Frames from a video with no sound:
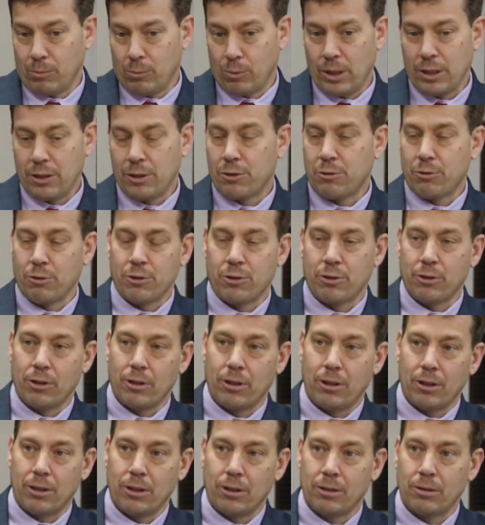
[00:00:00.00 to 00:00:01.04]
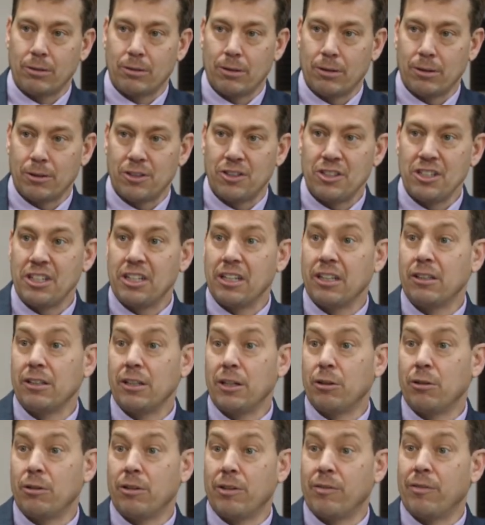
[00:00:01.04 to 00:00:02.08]
registrants are seeking
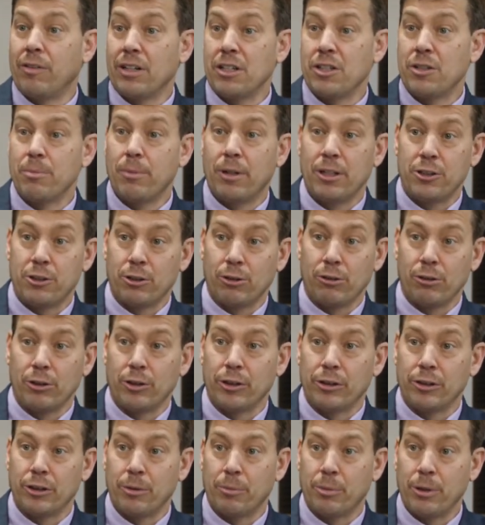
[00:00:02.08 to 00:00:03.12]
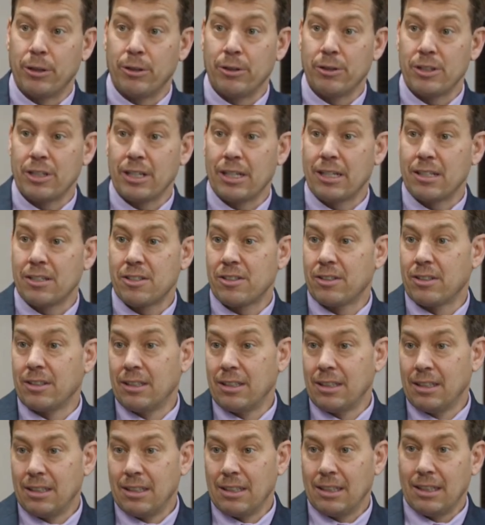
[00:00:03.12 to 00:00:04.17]
legal advice much earlier in the process.
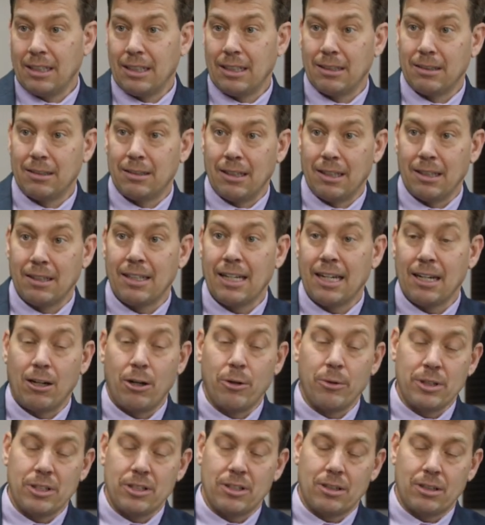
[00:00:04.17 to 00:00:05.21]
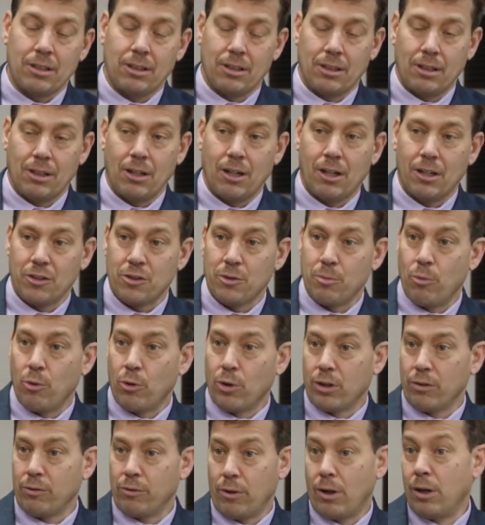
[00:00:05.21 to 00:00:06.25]
And that always costs
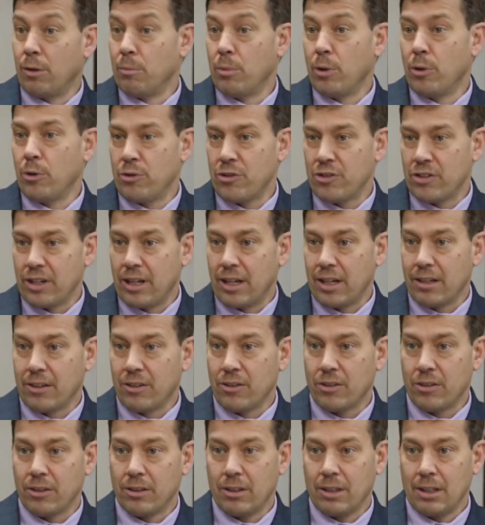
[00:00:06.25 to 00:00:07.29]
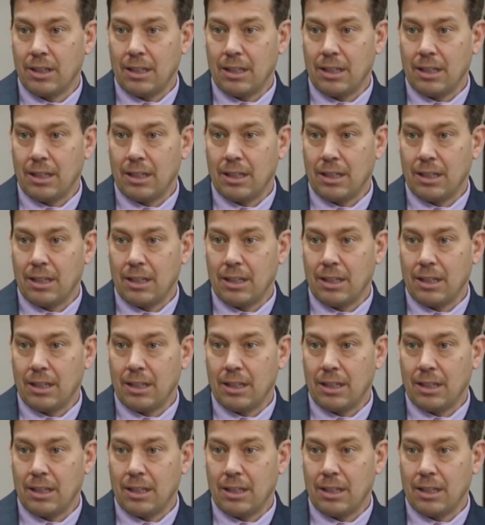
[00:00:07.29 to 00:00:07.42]
more on both sides.